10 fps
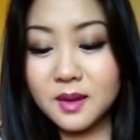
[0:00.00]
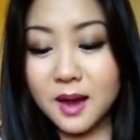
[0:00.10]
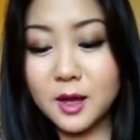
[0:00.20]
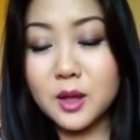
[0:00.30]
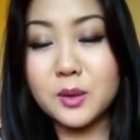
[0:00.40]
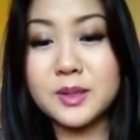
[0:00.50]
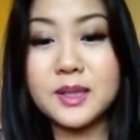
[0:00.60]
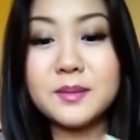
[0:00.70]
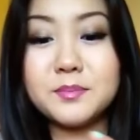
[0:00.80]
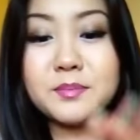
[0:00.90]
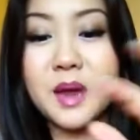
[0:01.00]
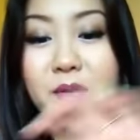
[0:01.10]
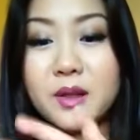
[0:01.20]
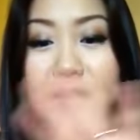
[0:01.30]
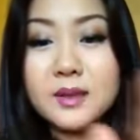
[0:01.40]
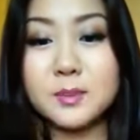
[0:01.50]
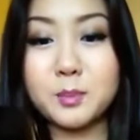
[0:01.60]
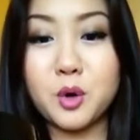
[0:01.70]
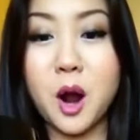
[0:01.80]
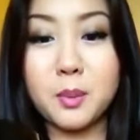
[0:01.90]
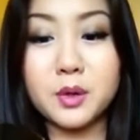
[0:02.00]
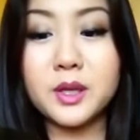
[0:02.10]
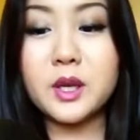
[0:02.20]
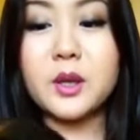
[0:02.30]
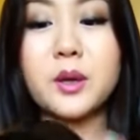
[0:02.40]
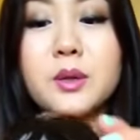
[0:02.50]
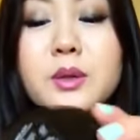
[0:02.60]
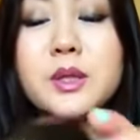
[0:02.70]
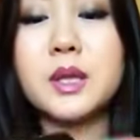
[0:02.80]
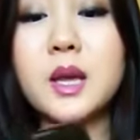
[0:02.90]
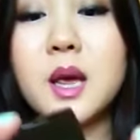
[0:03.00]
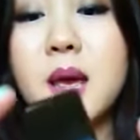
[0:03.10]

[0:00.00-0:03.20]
I close it. Everything's properly closed.